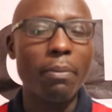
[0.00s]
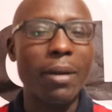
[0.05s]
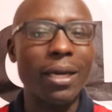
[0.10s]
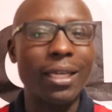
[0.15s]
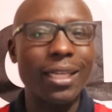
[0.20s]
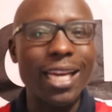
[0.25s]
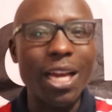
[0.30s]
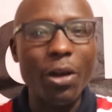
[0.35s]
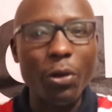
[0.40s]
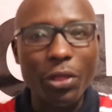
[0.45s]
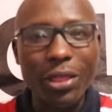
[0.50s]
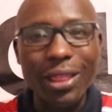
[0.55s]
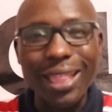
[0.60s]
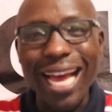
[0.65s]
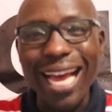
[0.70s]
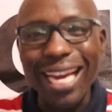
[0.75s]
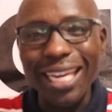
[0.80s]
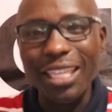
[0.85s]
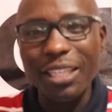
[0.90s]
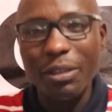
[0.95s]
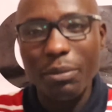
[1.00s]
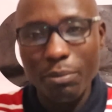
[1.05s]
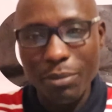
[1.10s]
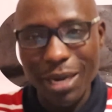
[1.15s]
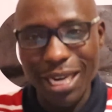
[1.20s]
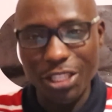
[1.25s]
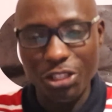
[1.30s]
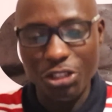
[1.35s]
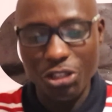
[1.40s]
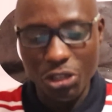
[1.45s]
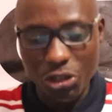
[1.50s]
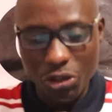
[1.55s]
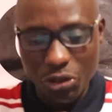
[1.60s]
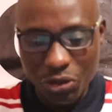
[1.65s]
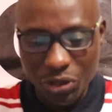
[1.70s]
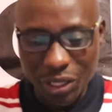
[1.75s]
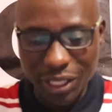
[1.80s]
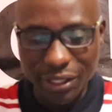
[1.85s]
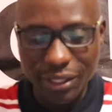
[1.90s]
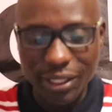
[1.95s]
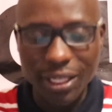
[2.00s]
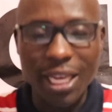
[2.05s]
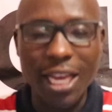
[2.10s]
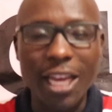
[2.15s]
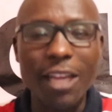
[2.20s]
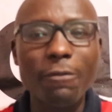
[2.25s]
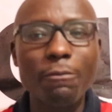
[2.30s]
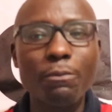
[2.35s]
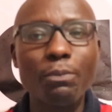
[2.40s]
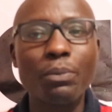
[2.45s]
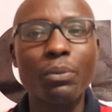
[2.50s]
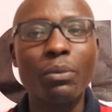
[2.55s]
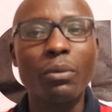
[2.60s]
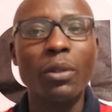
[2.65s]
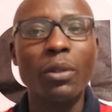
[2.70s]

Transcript: But now 3rd March this year,